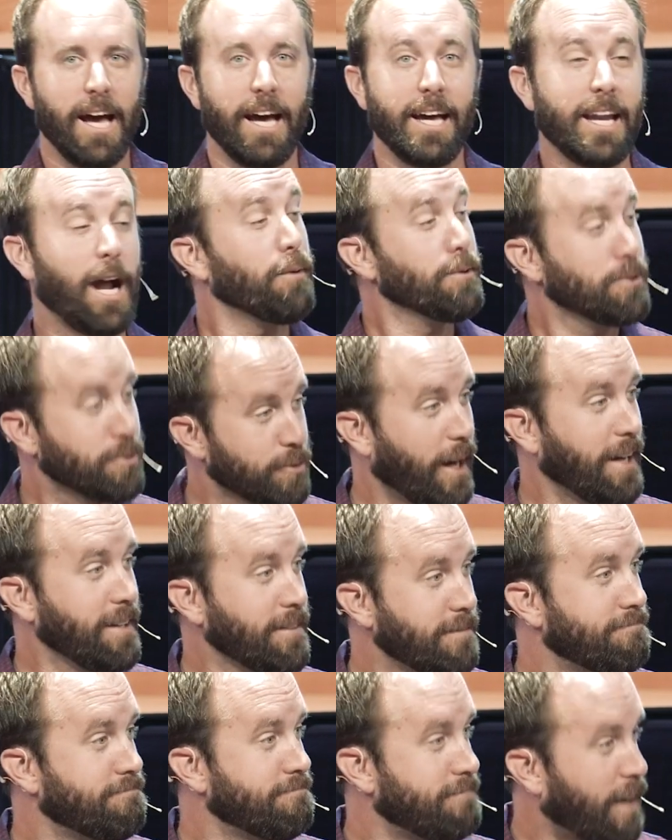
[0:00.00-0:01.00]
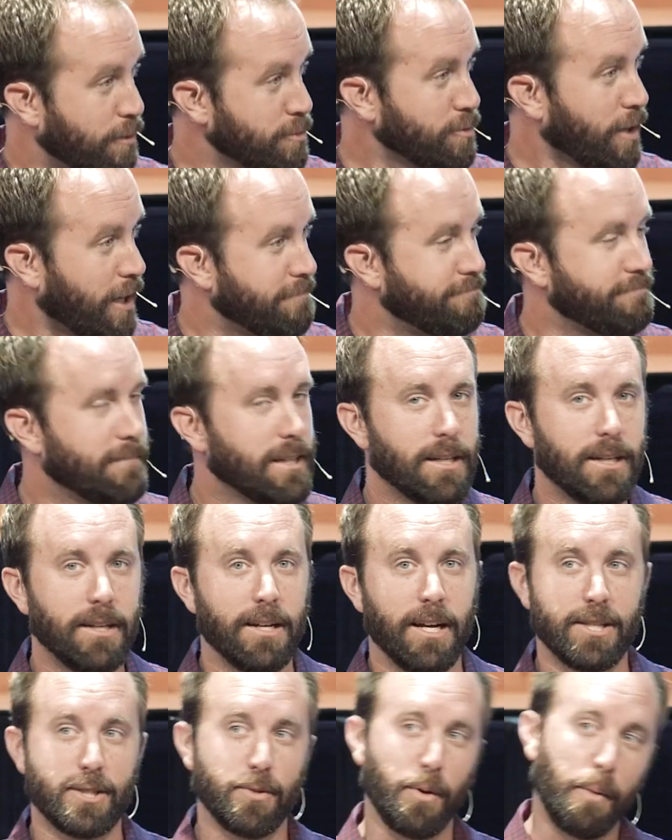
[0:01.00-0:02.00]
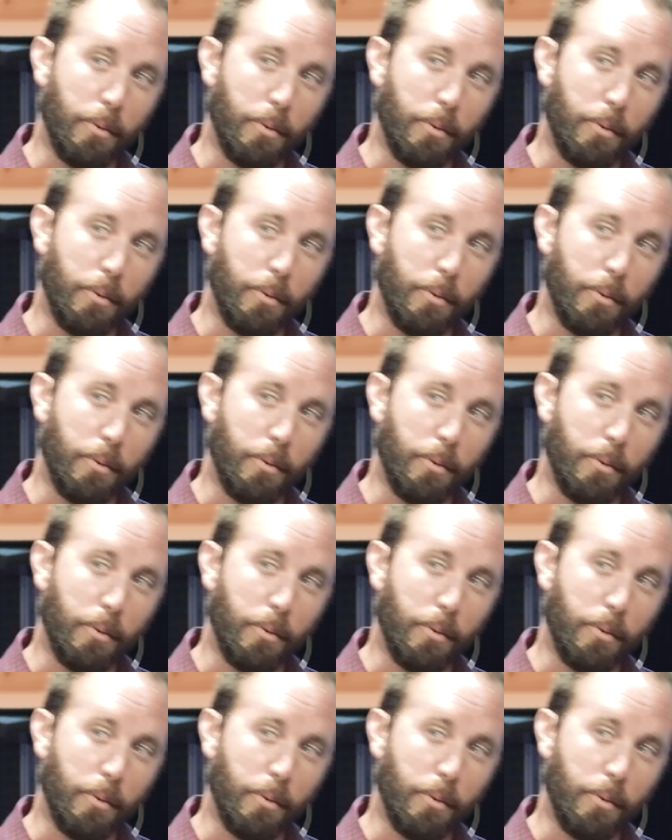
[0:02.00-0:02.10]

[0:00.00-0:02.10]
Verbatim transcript: And I was right. I was right. And so